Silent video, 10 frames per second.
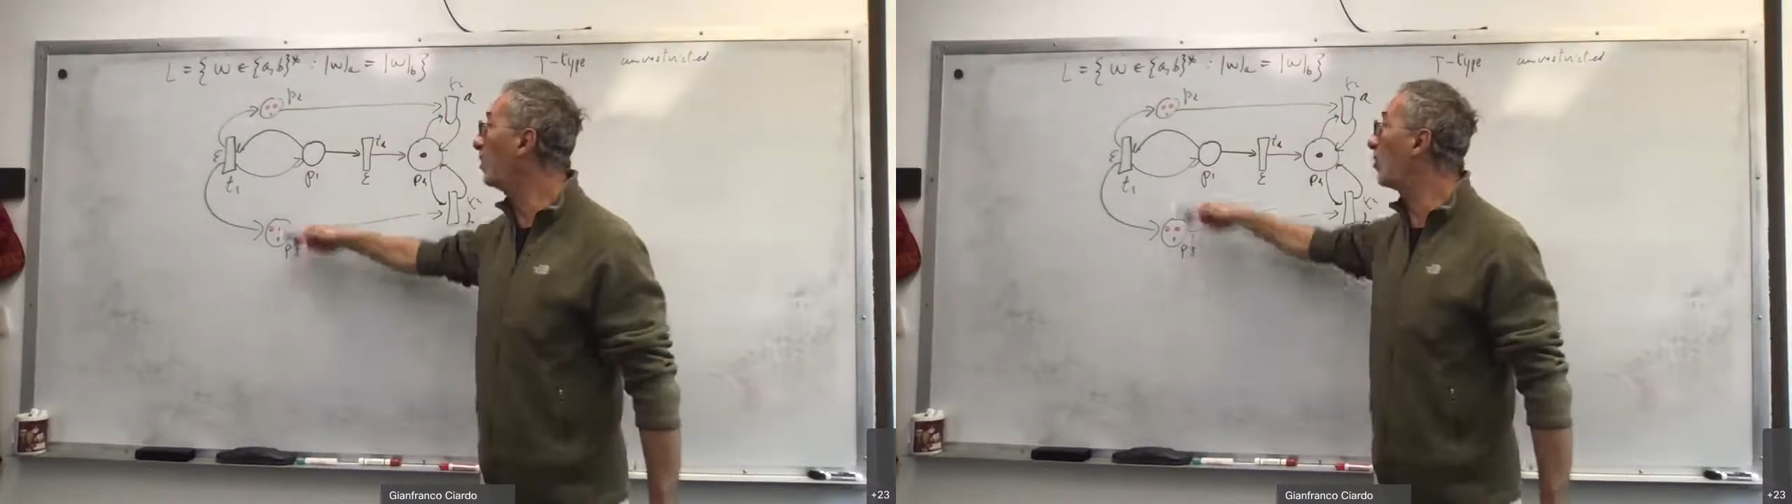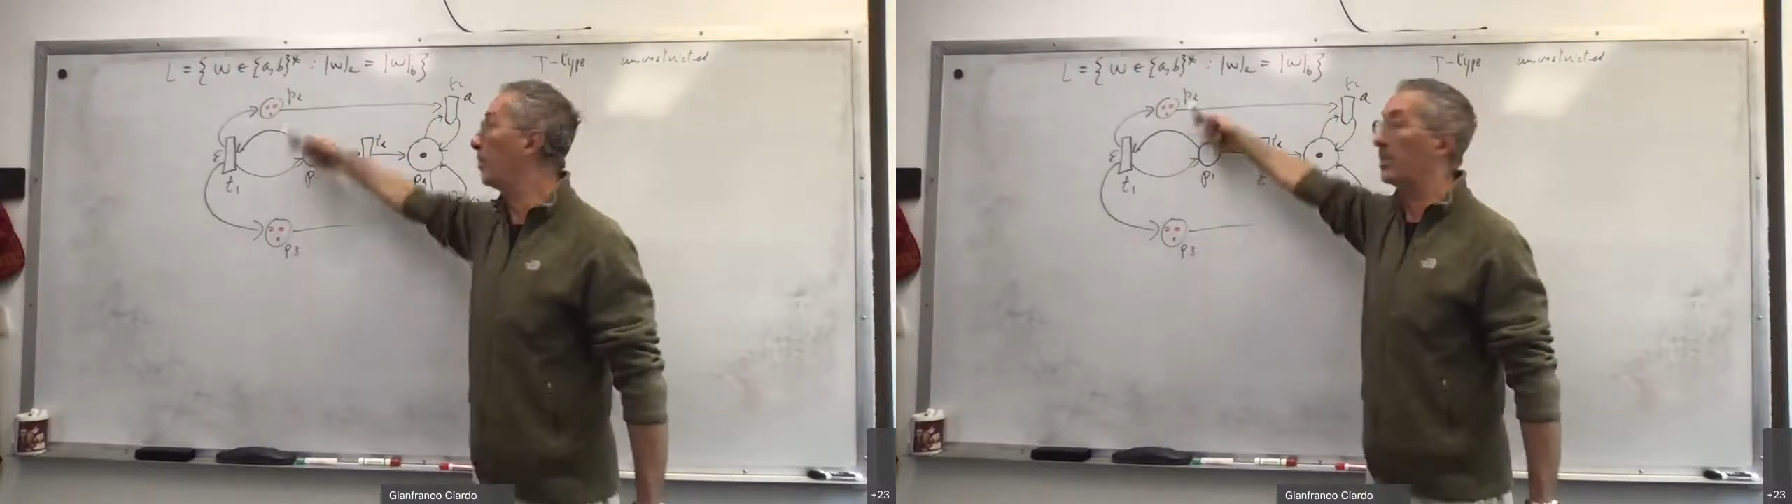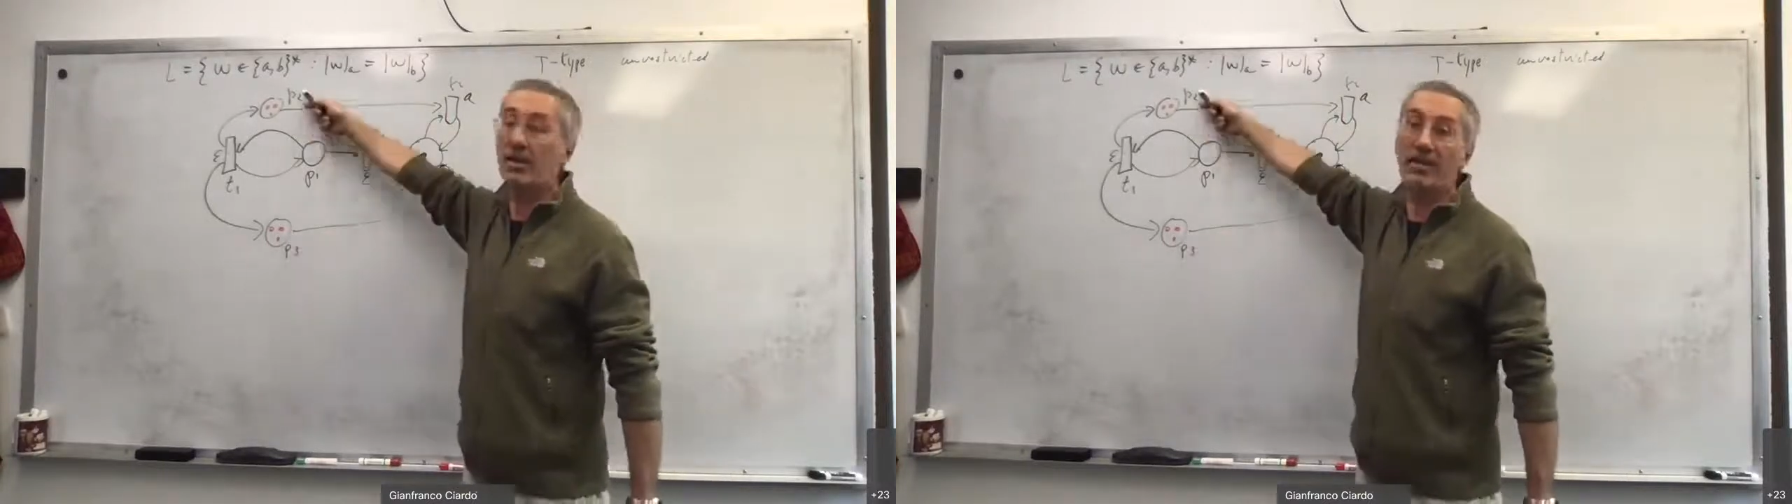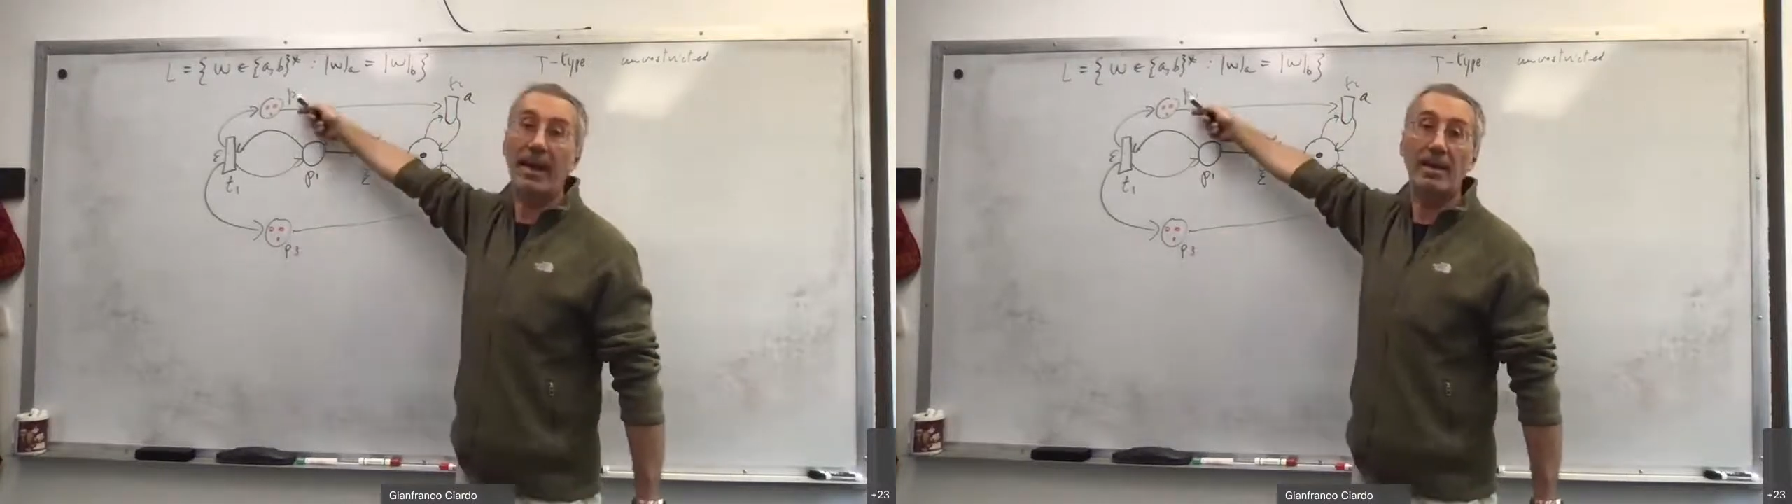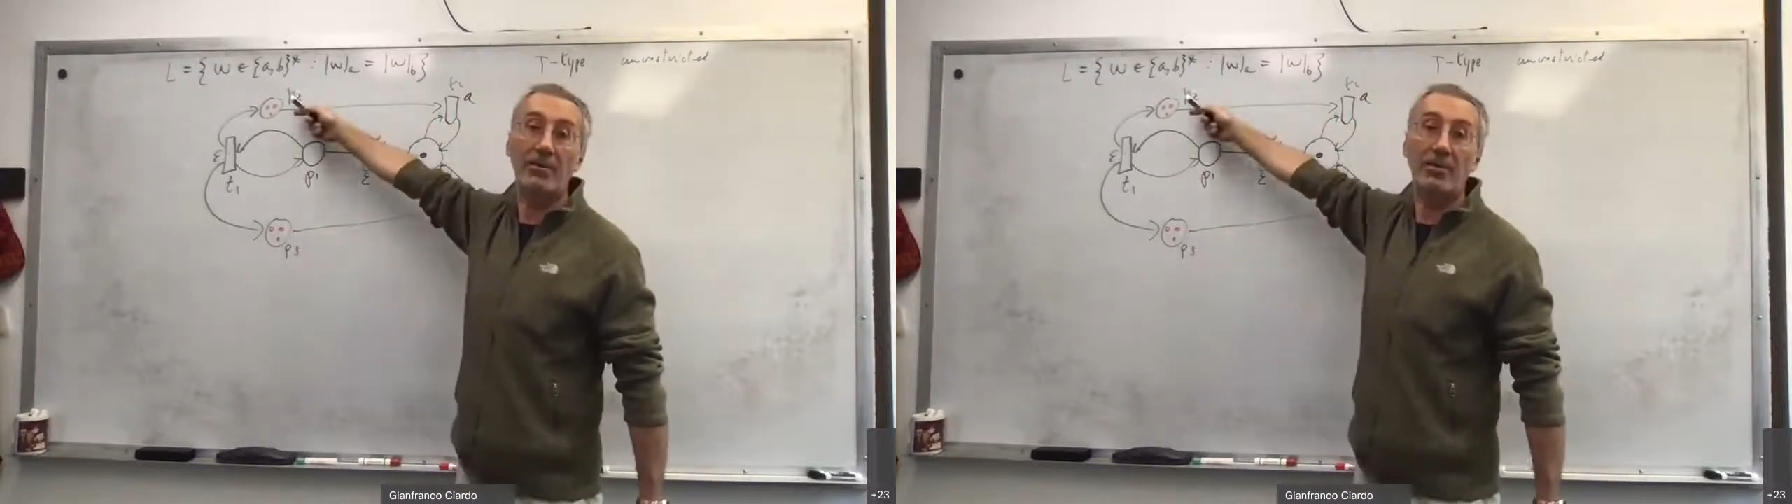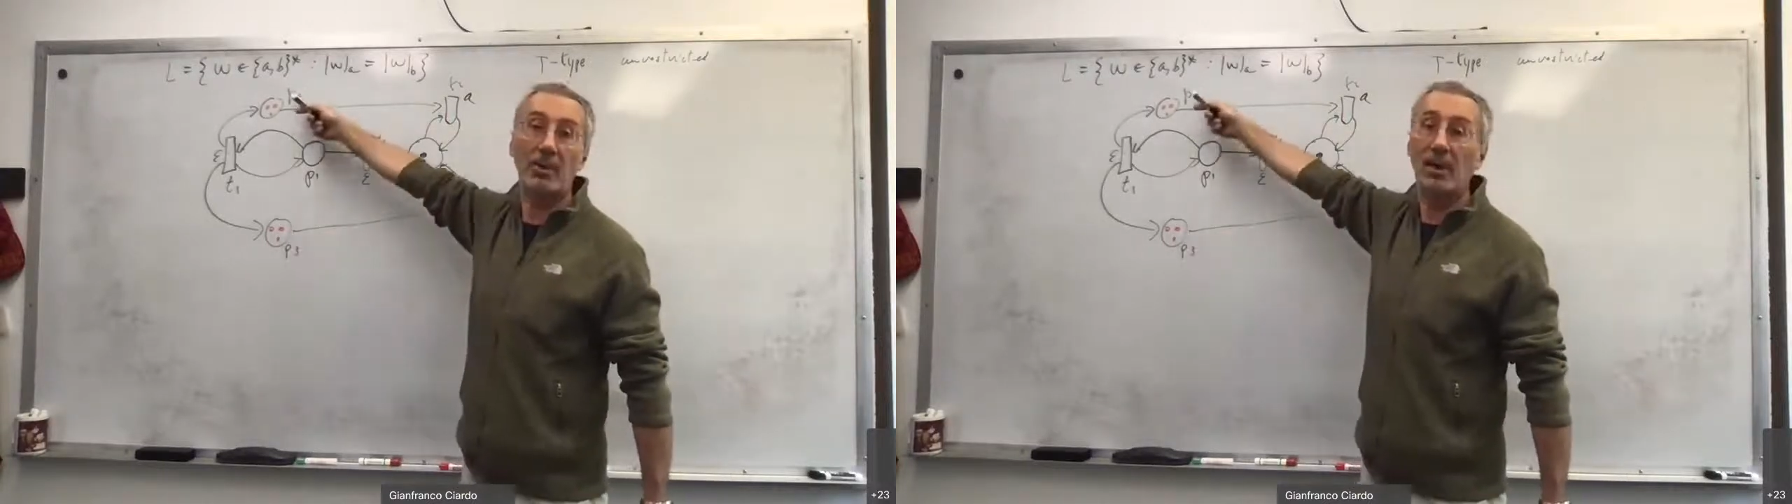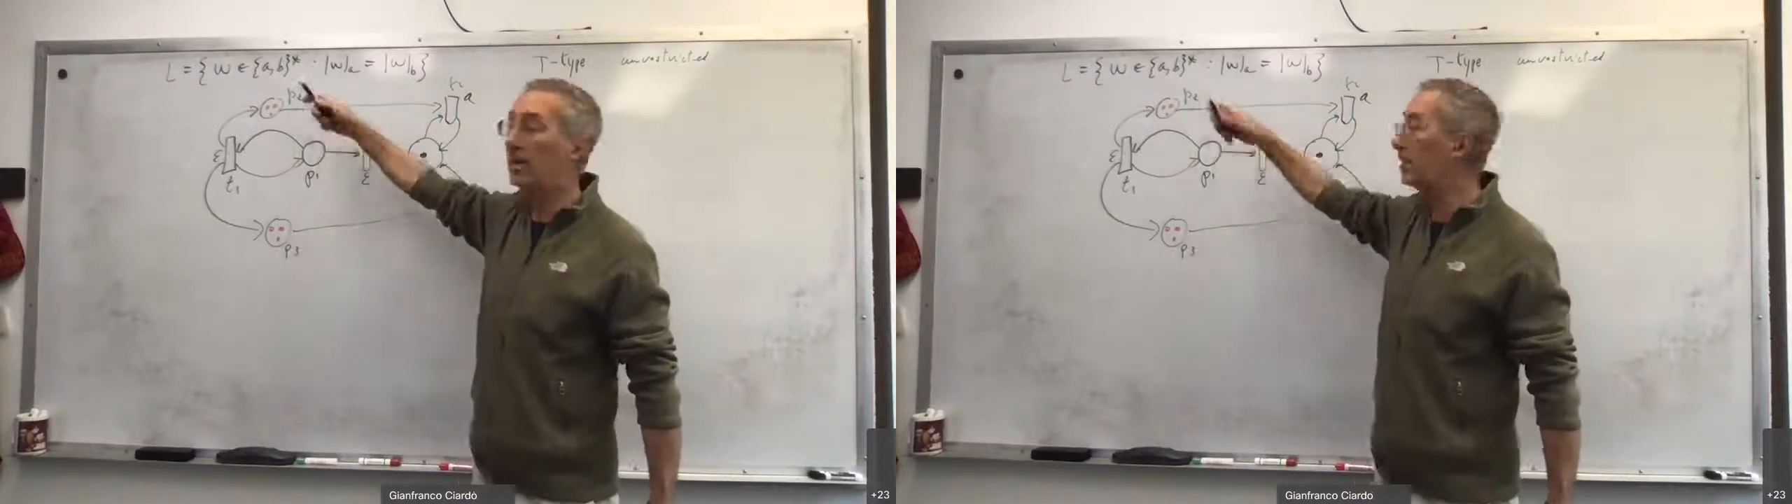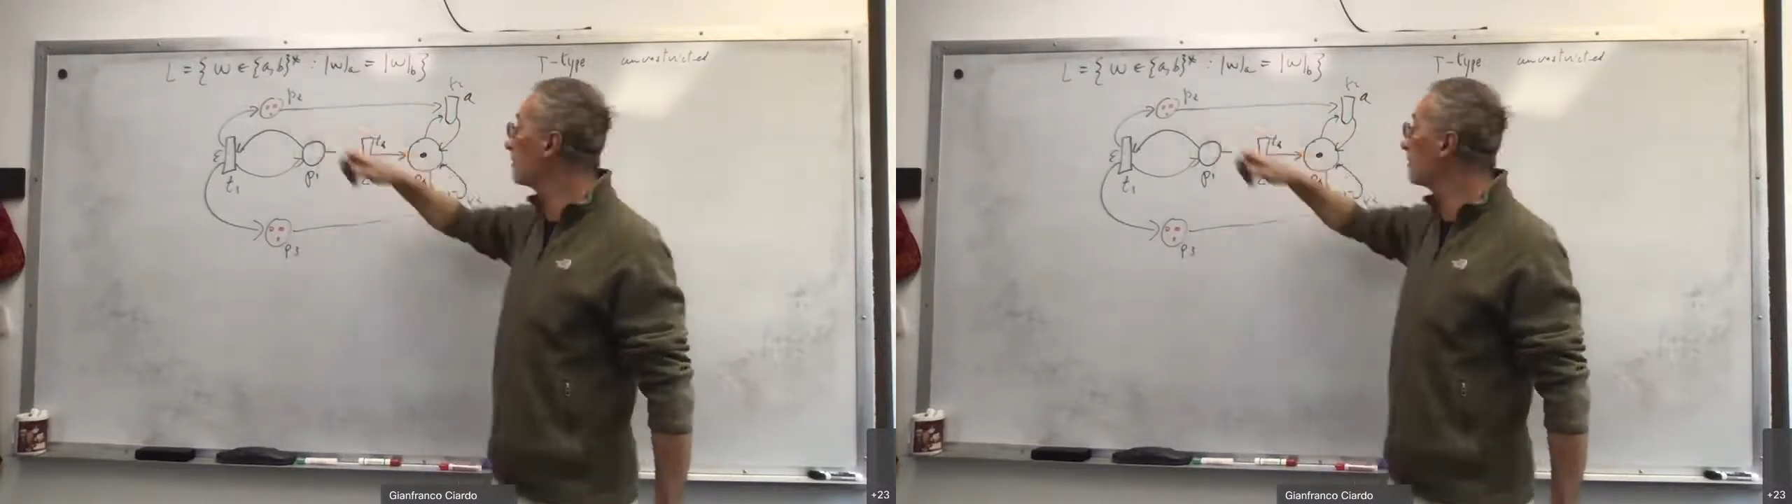copies of n if you want.